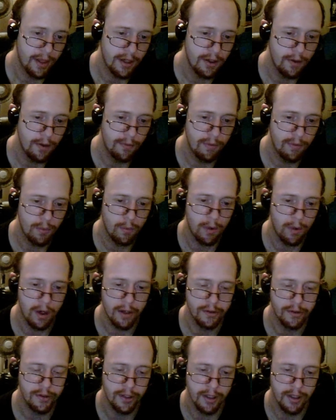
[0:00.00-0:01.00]
thank you for
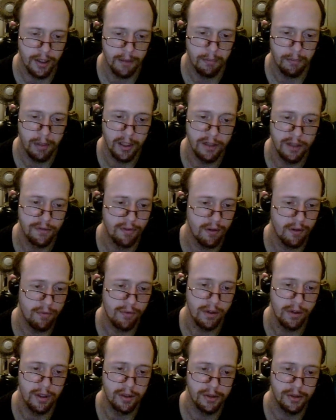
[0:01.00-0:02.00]
watching. Please
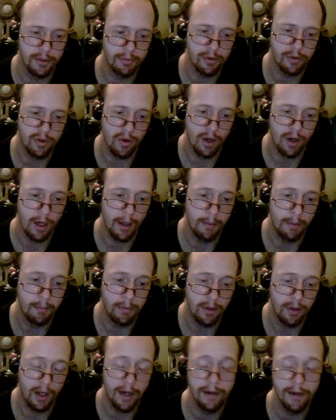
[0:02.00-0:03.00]
feel free to
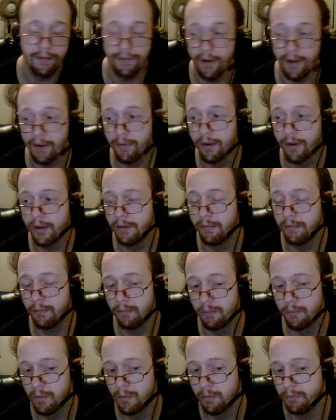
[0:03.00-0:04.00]
subscribe, like, favorite,
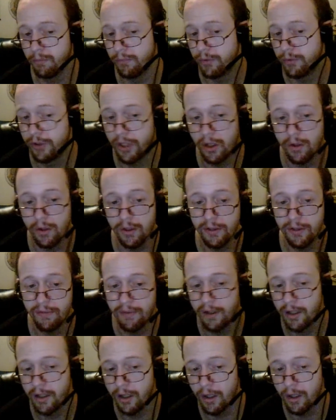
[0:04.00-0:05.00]
and share
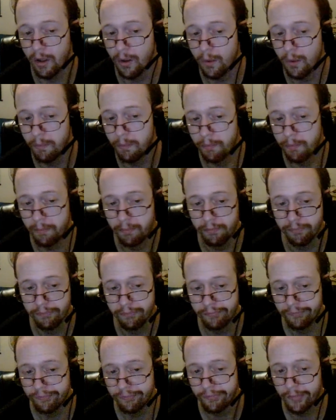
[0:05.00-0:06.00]
this video.
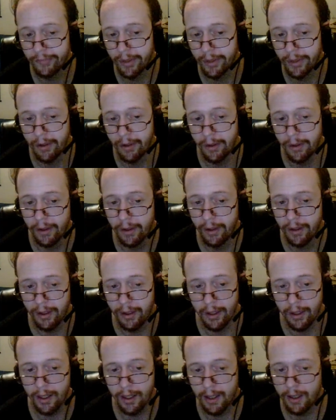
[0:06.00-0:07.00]

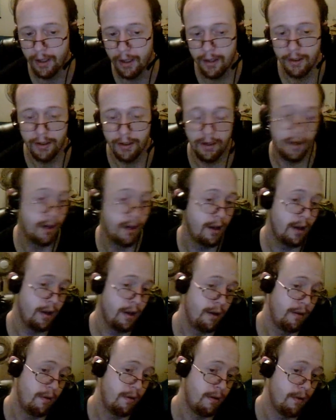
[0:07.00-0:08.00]
And
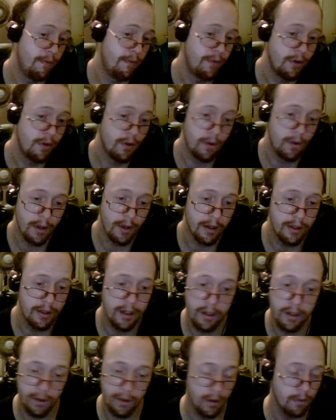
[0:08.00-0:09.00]
if you don't
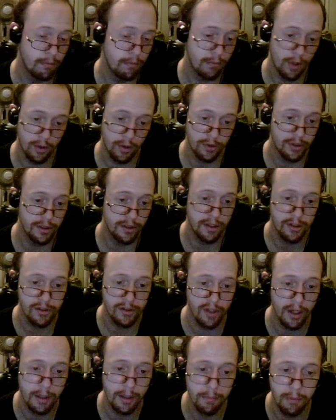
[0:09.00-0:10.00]
like it, there's a
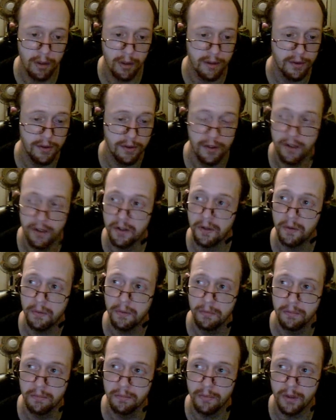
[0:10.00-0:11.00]
dislike button
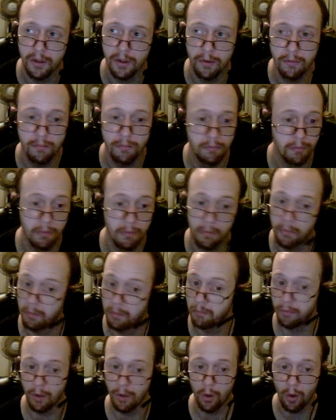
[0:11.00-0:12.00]
too. No
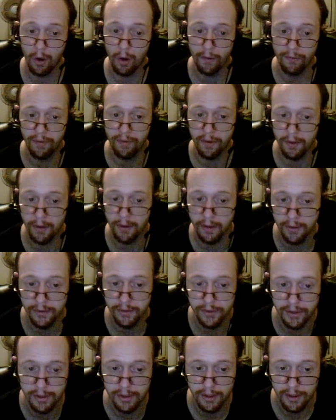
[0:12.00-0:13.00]
hard
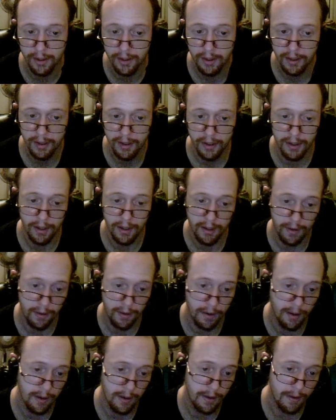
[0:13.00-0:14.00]
feelings.
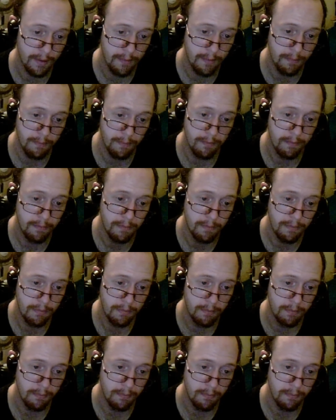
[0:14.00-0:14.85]
And